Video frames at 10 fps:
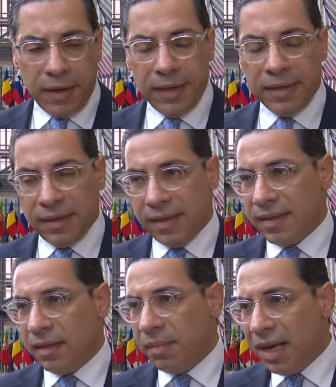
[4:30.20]

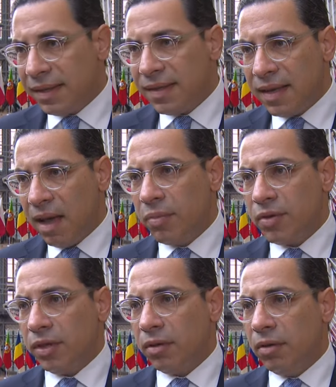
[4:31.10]
interested parties,
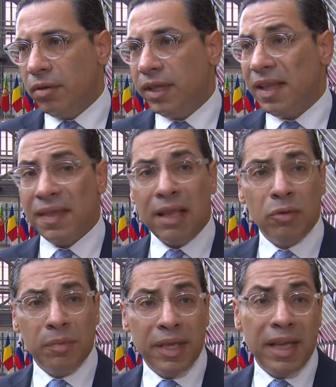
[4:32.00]
Cyprus included, and that
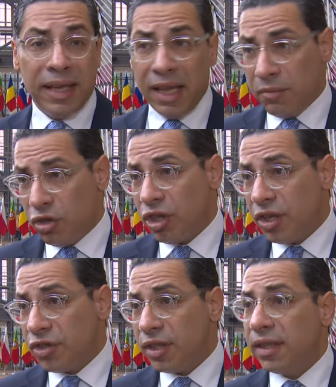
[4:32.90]
would be a game
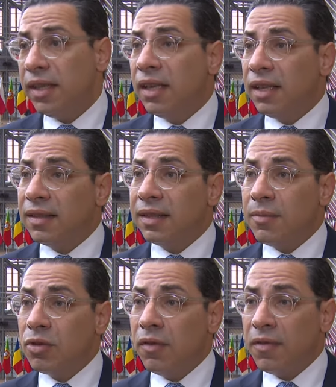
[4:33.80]
changer in
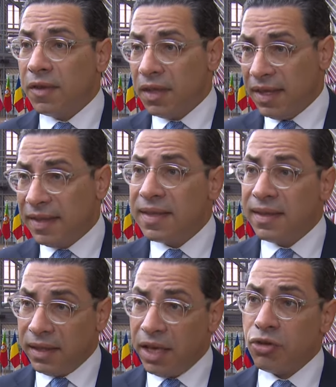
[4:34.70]
terms of the
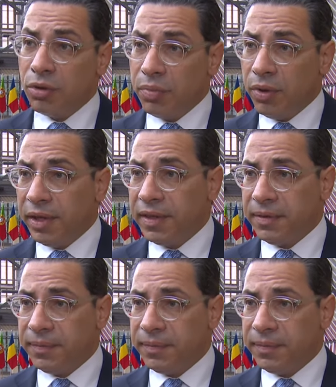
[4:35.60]
destination point.